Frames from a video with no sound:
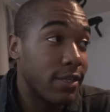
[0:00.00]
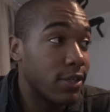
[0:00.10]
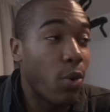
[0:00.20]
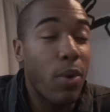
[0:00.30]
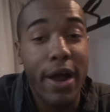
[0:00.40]

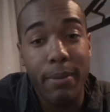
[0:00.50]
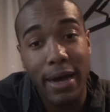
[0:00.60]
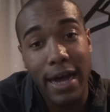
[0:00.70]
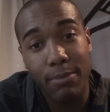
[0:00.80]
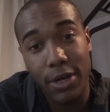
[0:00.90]
Don't worry
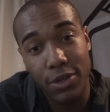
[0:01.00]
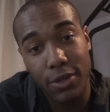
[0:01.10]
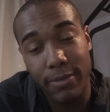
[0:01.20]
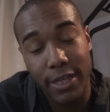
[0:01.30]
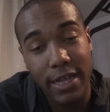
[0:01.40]
about how much you
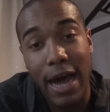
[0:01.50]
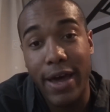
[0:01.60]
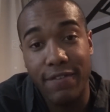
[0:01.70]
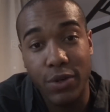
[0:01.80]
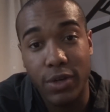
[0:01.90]
can bench and how
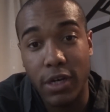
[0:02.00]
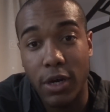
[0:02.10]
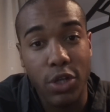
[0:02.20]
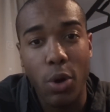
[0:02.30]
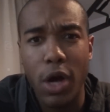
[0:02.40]
heavy you can
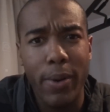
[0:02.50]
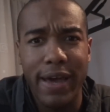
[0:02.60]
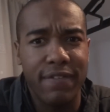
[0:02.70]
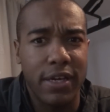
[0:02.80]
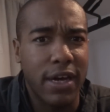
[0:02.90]
go. Don't go
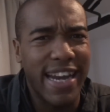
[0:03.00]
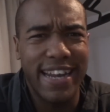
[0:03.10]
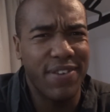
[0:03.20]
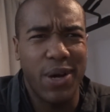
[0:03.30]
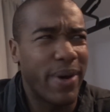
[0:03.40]
heavy. I
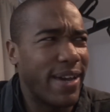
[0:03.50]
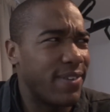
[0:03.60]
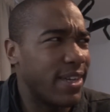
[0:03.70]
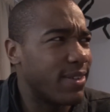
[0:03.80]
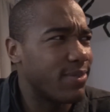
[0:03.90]
never go
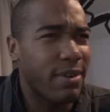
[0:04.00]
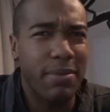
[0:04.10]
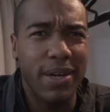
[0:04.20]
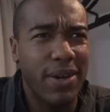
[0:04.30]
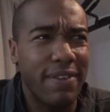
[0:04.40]
heavy. What am
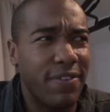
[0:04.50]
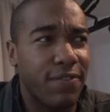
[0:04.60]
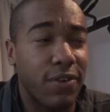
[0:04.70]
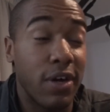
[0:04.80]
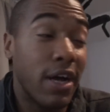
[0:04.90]
I going to go heavy
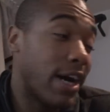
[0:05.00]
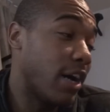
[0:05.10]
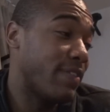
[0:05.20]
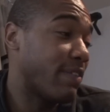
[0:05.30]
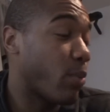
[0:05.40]
for? I
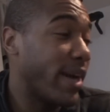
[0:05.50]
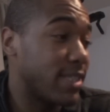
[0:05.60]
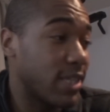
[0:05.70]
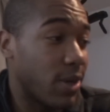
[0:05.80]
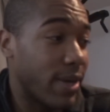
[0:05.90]
don't even have the
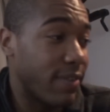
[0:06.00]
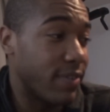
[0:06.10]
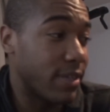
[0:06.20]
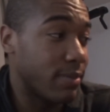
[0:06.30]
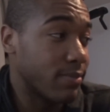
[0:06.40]
weights to go
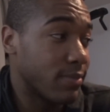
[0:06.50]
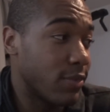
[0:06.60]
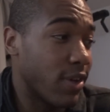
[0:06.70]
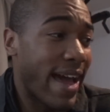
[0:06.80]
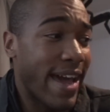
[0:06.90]
heavy.
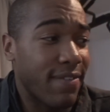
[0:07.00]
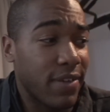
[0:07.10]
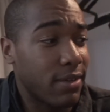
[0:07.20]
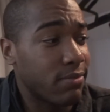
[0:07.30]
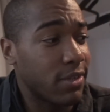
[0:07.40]
Not that
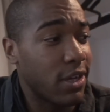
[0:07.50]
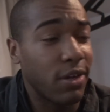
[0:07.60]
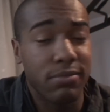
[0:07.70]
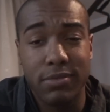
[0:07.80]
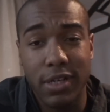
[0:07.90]
heavy, you
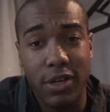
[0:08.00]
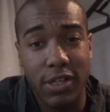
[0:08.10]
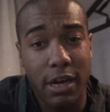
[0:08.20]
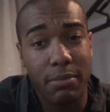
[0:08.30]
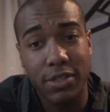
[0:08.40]
know. I only
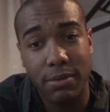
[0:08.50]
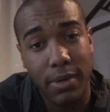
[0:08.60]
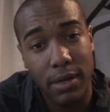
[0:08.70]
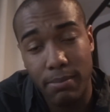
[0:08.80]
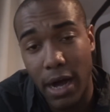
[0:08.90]
got dumbbells at
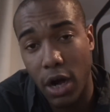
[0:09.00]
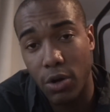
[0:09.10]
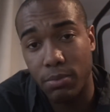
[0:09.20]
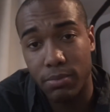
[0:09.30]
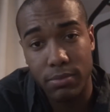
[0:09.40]
my, my
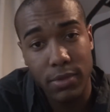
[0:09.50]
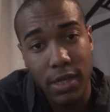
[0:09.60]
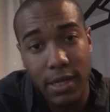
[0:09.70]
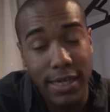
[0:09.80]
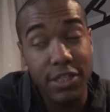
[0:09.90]
home.
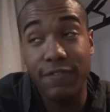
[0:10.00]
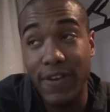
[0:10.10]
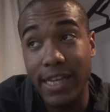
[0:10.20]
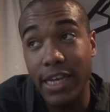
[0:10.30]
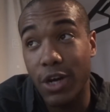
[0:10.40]
I said, in
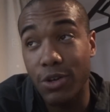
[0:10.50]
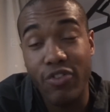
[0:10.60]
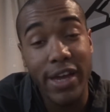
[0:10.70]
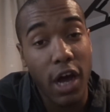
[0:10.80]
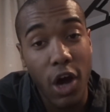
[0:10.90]
fact, there you go.
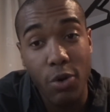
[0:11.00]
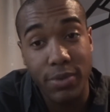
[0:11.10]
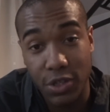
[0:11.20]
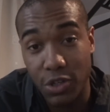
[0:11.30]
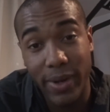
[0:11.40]
Train at home
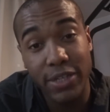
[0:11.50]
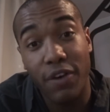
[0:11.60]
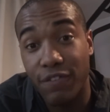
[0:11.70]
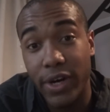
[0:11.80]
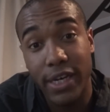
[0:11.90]
is a good way to
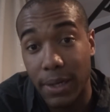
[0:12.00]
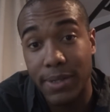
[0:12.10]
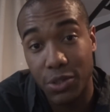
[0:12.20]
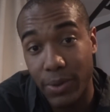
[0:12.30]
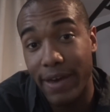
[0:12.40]
avoid
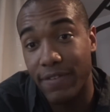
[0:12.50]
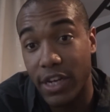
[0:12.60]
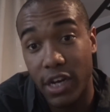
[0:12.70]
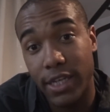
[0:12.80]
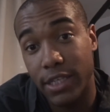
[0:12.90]
going too heavy
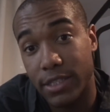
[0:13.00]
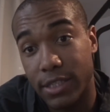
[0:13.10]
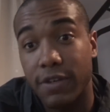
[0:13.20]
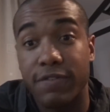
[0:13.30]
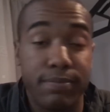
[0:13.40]
and hurting
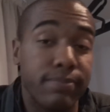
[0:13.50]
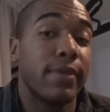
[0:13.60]
yourself